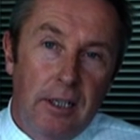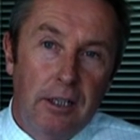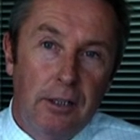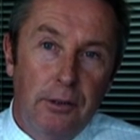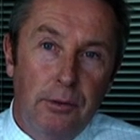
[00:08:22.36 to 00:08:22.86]

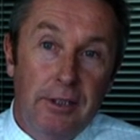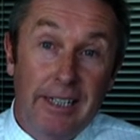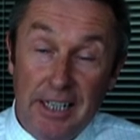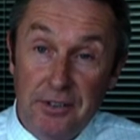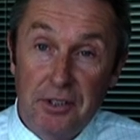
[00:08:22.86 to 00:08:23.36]
include
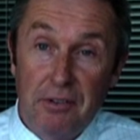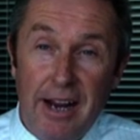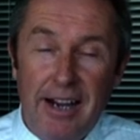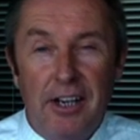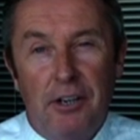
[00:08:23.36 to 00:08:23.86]
interest
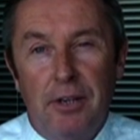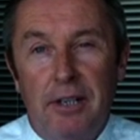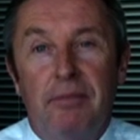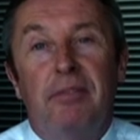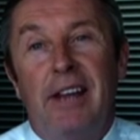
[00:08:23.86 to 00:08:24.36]
rate and
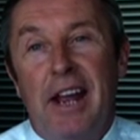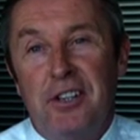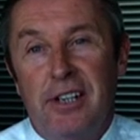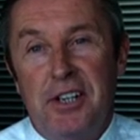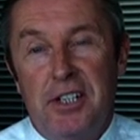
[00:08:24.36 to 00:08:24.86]
degree of
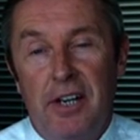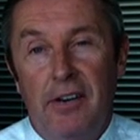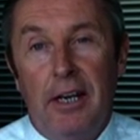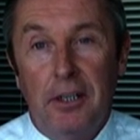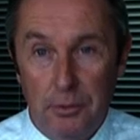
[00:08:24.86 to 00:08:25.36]
financial
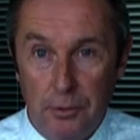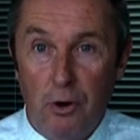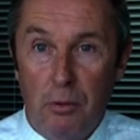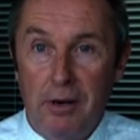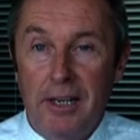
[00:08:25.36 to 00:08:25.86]
engineering to
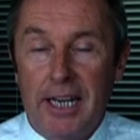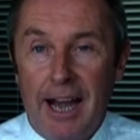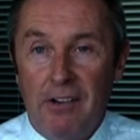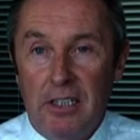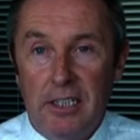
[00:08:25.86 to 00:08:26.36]
incorporate the
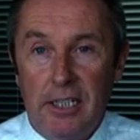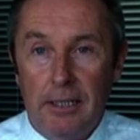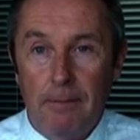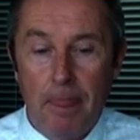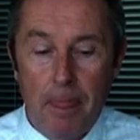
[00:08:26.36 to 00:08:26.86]

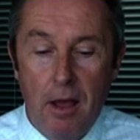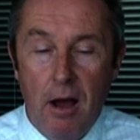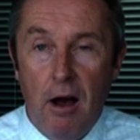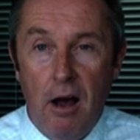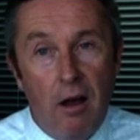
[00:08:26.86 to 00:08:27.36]
guarantee.
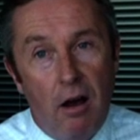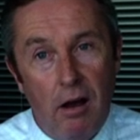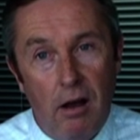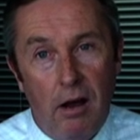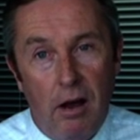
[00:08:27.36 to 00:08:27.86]

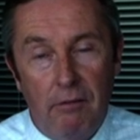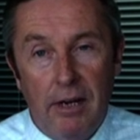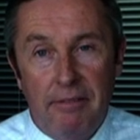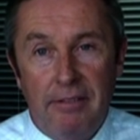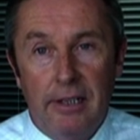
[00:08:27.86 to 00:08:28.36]
I
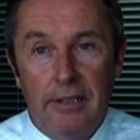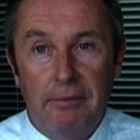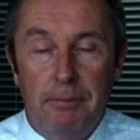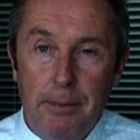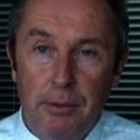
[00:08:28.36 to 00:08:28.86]
really feel that
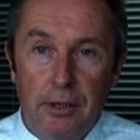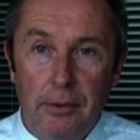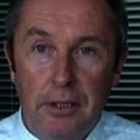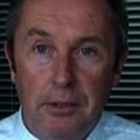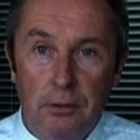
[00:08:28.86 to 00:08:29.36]
if people are
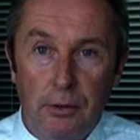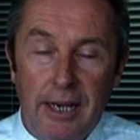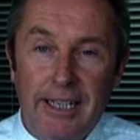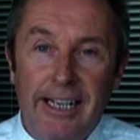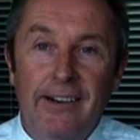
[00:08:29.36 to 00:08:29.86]
going to look
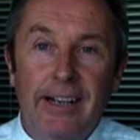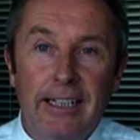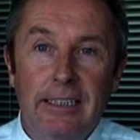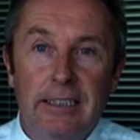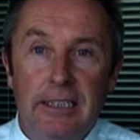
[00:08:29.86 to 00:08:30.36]
at
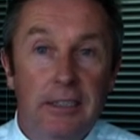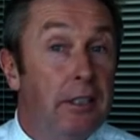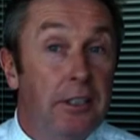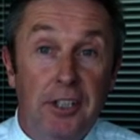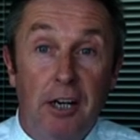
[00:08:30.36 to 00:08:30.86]
gearing into
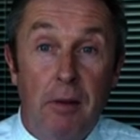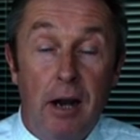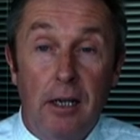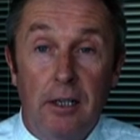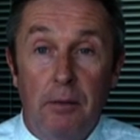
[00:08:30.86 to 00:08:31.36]
the share
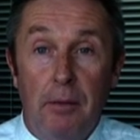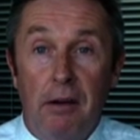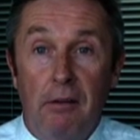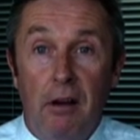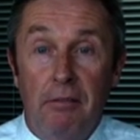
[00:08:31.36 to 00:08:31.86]
market, they're
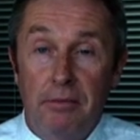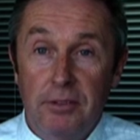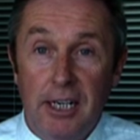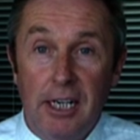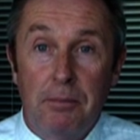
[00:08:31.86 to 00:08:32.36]
better off
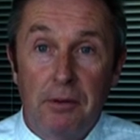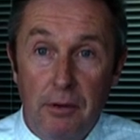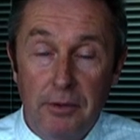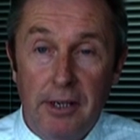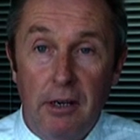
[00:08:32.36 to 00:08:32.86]
setting up their
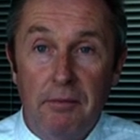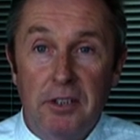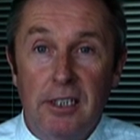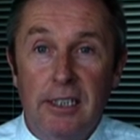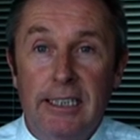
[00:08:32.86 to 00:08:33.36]
own gearing
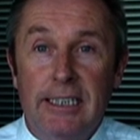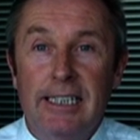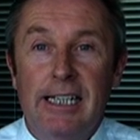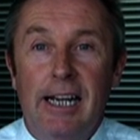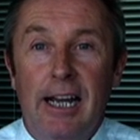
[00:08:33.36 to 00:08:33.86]
facility
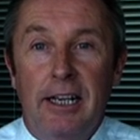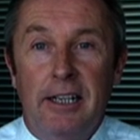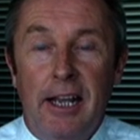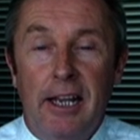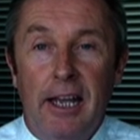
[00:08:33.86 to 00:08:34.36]
and
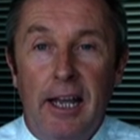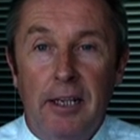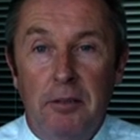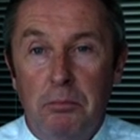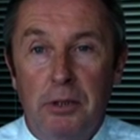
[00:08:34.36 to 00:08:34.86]
taking
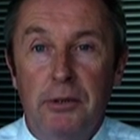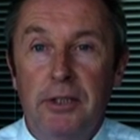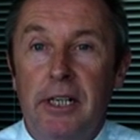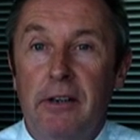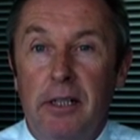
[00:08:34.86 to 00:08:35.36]
a
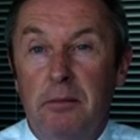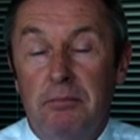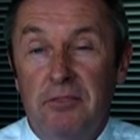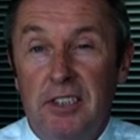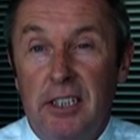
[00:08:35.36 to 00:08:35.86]
prudent gearing
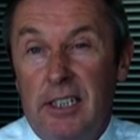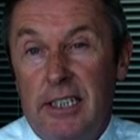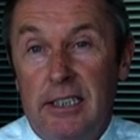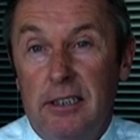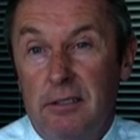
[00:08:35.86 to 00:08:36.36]

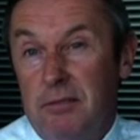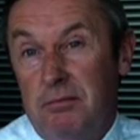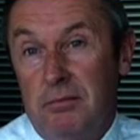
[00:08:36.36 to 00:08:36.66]
facility of